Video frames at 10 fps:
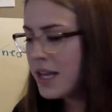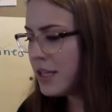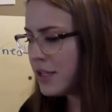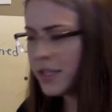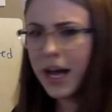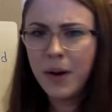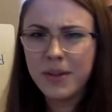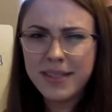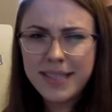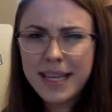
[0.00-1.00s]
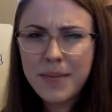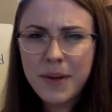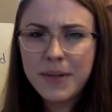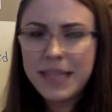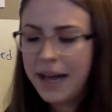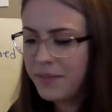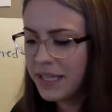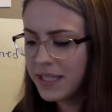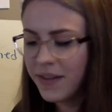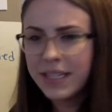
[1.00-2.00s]
So, let's think about what that
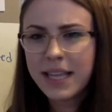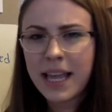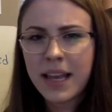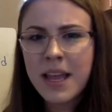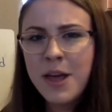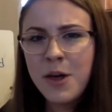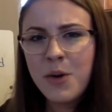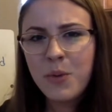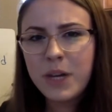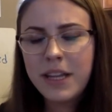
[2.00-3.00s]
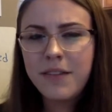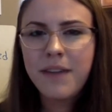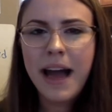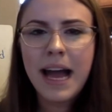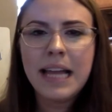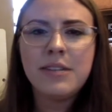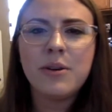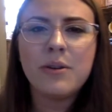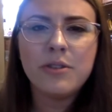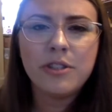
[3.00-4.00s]
means for a second. What if I
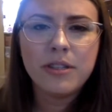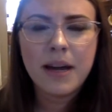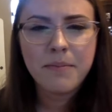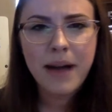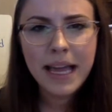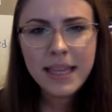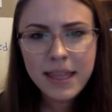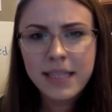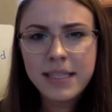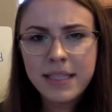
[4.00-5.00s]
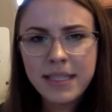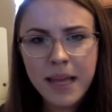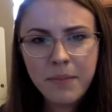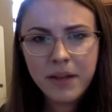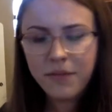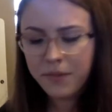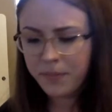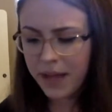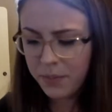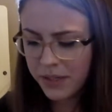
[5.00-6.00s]
told you that my thesis statement for
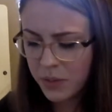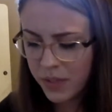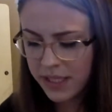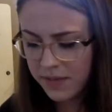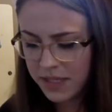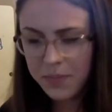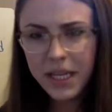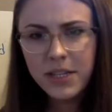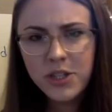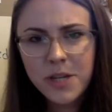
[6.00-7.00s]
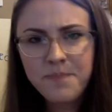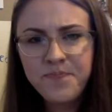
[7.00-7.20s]
my persuasive speech